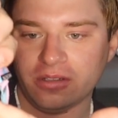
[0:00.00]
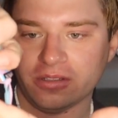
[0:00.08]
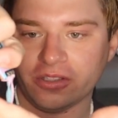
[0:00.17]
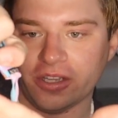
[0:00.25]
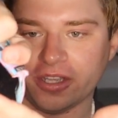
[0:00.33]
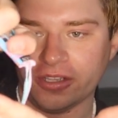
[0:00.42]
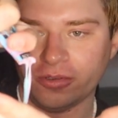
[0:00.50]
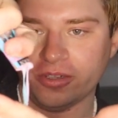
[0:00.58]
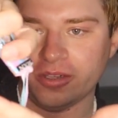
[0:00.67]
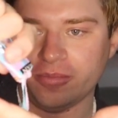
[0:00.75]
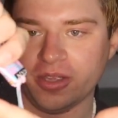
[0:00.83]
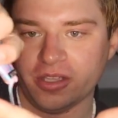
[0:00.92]
So I guess when
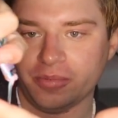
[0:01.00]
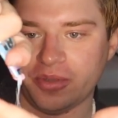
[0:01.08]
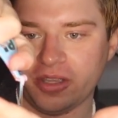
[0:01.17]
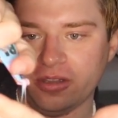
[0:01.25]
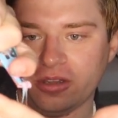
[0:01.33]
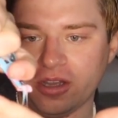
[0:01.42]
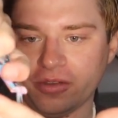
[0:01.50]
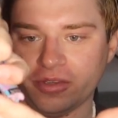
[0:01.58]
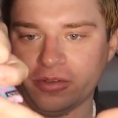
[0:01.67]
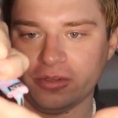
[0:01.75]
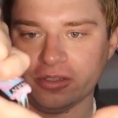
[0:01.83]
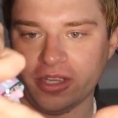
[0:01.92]
it means peel off,
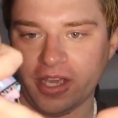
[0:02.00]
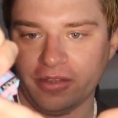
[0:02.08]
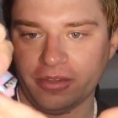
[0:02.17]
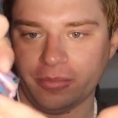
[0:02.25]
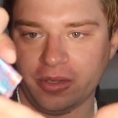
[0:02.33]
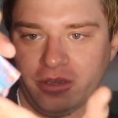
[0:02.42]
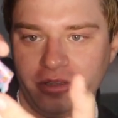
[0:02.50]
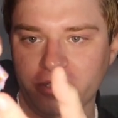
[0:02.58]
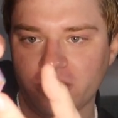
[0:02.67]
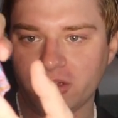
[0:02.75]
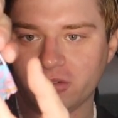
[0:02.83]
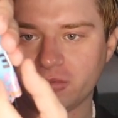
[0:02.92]
you really have to peel it
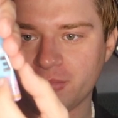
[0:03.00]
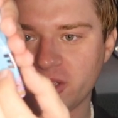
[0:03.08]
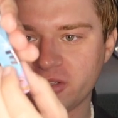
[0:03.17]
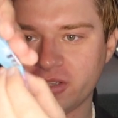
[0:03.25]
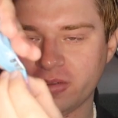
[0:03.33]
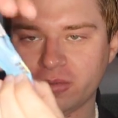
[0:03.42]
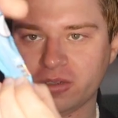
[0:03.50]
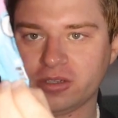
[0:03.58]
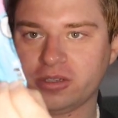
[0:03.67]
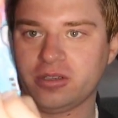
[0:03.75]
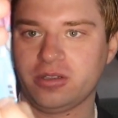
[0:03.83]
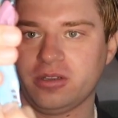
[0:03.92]
off. Messy one.